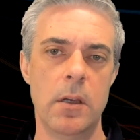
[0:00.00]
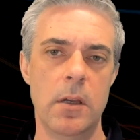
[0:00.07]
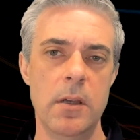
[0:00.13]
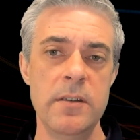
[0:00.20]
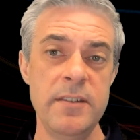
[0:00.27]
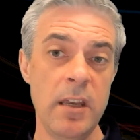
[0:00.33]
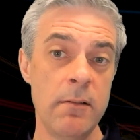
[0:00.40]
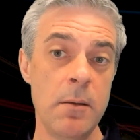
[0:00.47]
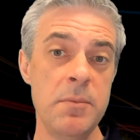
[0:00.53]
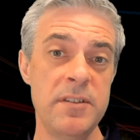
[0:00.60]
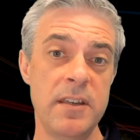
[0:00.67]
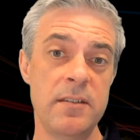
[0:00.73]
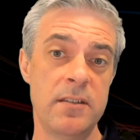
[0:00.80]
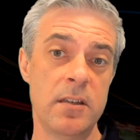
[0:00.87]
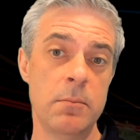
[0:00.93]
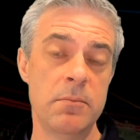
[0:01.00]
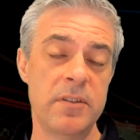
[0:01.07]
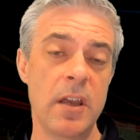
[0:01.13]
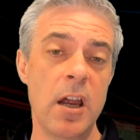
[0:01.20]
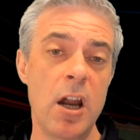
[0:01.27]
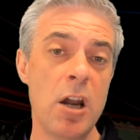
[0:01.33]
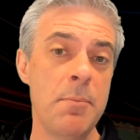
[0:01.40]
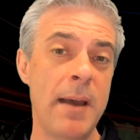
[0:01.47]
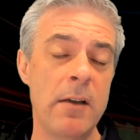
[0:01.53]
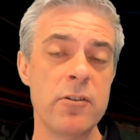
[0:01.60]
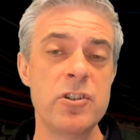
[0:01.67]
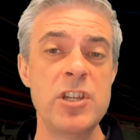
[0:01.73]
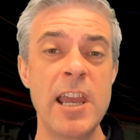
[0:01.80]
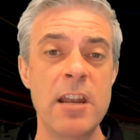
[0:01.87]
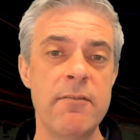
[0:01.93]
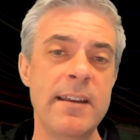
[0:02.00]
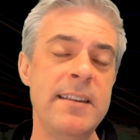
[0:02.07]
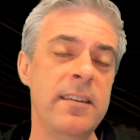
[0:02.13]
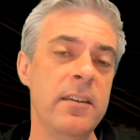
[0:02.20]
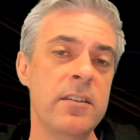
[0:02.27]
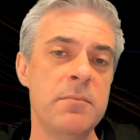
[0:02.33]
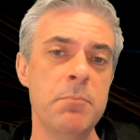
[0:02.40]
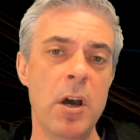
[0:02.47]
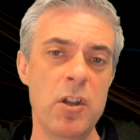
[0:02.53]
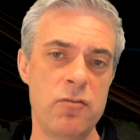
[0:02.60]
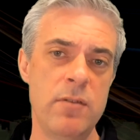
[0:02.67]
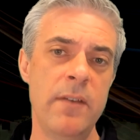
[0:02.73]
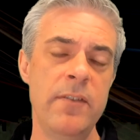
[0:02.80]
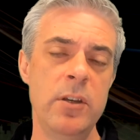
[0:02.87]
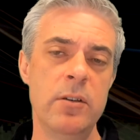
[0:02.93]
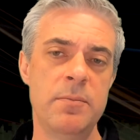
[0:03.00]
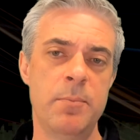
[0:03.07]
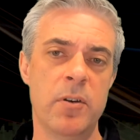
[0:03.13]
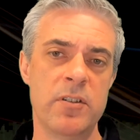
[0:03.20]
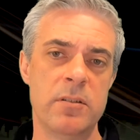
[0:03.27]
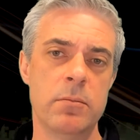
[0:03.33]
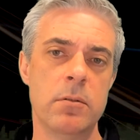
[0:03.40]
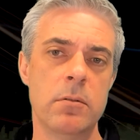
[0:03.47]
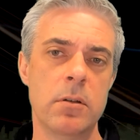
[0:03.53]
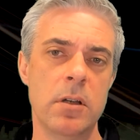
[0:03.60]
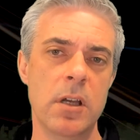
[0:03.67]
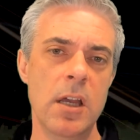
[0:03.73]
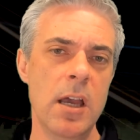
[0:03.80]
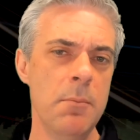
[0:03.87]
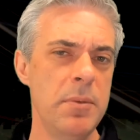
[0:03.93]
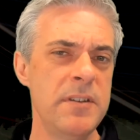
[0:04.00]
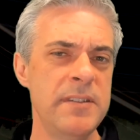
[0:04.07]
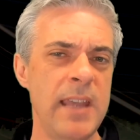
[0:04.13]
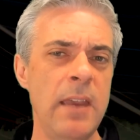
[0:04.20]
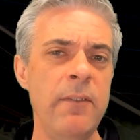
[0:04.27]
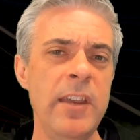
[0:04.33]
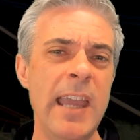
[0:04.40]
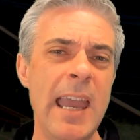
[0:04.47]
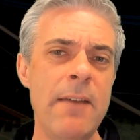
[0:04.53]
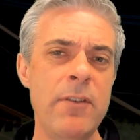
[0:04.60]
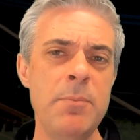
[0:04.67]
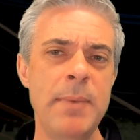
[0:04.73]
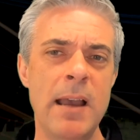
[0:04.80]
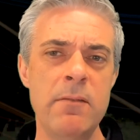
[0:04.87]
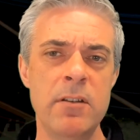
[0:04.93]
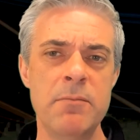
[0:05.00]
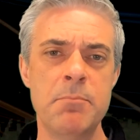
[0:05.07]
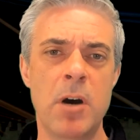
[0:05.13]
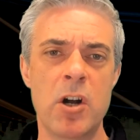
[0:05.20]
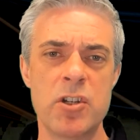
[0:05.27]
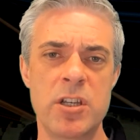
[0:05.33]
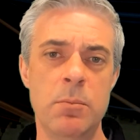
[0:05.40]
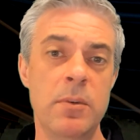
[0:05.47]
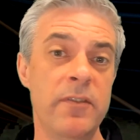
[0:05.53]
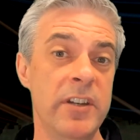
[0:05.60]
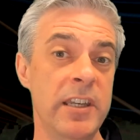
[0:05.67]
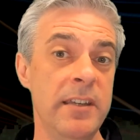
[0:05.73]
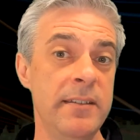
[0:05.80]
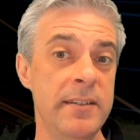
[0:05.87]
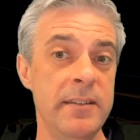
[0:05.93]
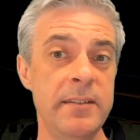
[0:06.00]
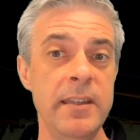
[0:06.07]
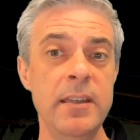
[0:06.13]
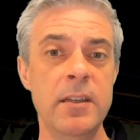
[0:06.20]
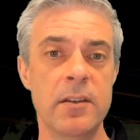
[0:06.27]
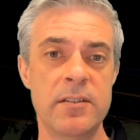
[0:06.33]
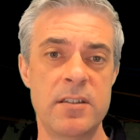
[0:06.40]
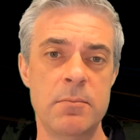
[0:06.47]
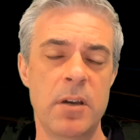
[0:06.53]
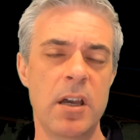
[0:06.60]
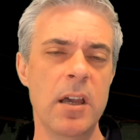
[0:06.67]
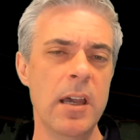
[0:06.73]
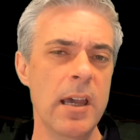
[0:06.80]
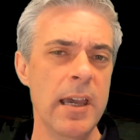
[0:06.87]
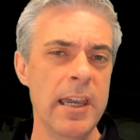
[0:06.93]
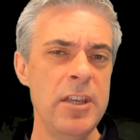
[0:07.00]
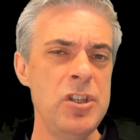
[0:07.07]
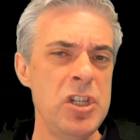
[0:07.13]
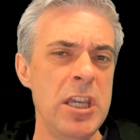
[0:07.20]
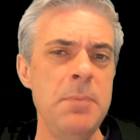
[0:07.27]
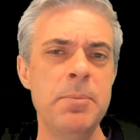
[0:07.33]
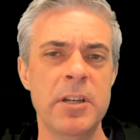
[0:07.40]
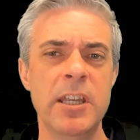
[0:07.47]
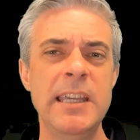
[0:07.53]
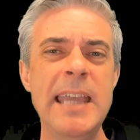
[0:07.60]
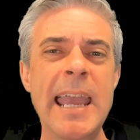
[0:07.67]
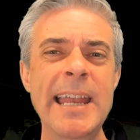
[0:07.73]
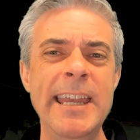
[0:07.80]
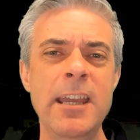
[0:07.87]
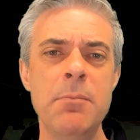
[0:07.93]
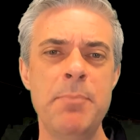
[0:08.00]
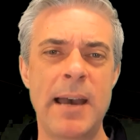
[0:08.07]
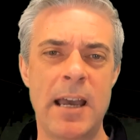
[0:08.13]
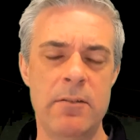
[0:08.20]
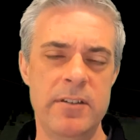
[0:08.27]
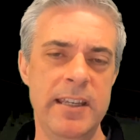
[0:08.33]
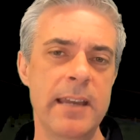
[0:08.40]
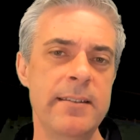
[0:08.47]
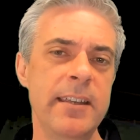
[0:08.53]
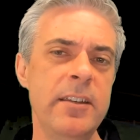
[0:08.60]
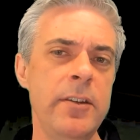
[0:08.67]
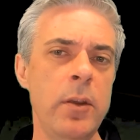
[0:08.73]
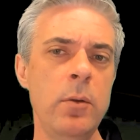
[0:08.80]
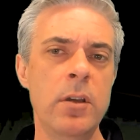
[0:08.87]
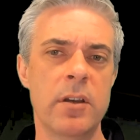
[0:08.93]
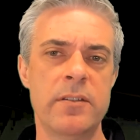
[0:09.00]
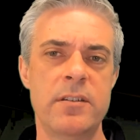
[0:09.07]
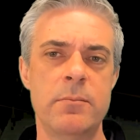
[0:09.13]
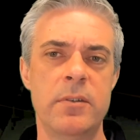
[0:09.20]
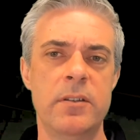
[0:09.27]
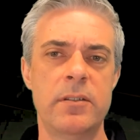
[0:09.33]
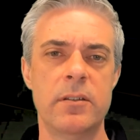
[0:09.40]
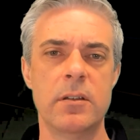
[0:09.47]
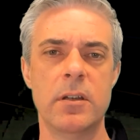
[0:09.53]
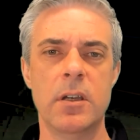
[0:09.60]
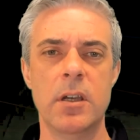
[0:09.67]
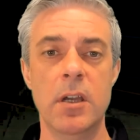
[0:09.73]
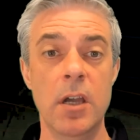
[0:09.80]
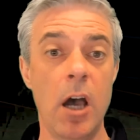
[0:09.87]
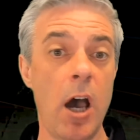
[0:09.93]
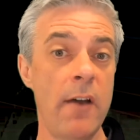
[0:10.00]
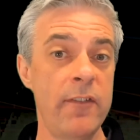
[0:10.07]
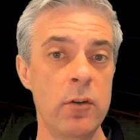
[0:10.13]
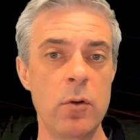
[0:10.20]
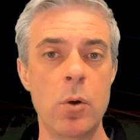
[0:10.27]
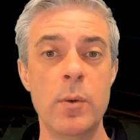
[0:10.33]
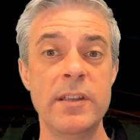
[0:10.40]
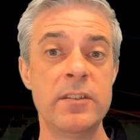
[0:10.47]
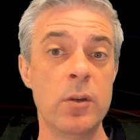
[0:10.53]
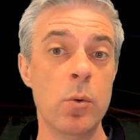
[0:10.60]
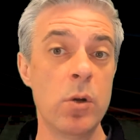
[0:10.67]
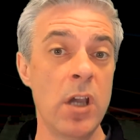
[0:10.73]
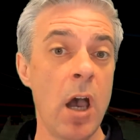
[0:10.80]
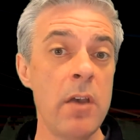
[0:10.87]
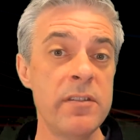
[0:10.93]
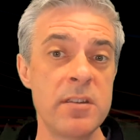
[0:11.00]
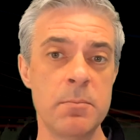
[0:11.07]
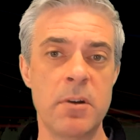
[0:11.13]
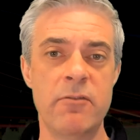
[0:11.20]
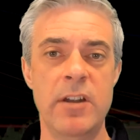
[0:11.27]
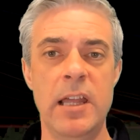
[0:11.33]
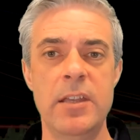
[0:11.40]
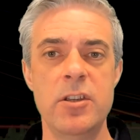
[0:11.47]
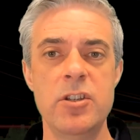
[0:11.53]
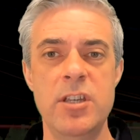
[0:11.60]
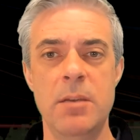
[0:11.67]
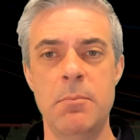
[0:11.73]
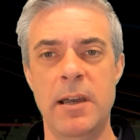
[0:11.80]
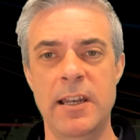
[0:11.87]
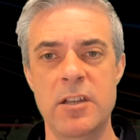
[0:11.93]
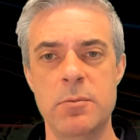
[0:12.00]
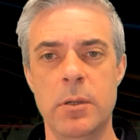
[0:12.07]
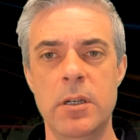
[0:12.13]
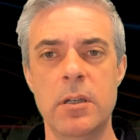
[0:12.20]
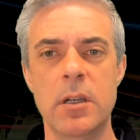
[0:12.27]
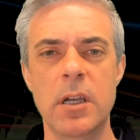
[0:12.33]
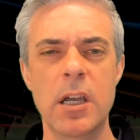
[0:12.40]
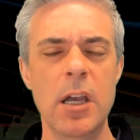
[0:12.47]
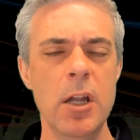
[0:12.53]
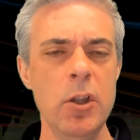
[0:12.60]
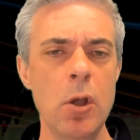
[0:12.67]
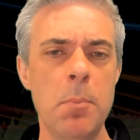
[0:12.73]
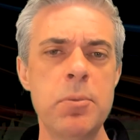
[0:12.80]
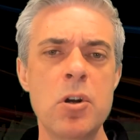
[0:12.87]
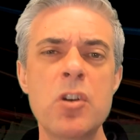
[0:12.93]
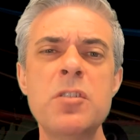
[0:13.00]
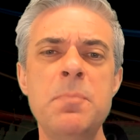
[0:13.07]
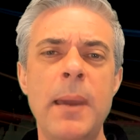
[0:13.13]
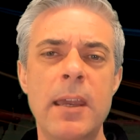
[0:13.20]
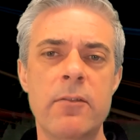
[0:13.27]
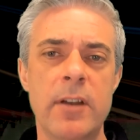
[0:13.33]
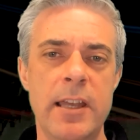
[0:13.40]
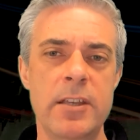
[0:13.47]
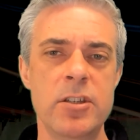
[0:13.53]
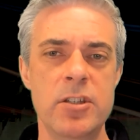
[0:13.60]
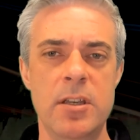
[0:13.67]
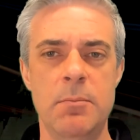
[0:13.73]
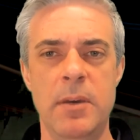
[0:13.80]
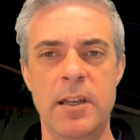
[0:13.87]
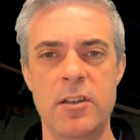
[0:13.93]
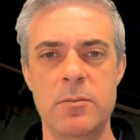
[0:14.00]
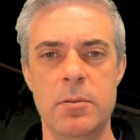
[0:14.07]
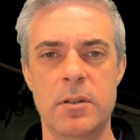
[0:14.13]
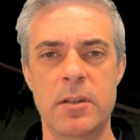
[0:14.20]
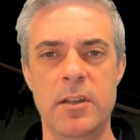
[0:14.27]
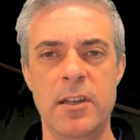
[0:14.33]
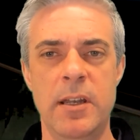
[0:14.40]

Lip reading: CRM systems are about generating as much revenue as possible, but saving every pound of margin with an existing customer is cheaper than gaining a pound getting new customers. After all, it's called customer relationship management, not prospect relationship management.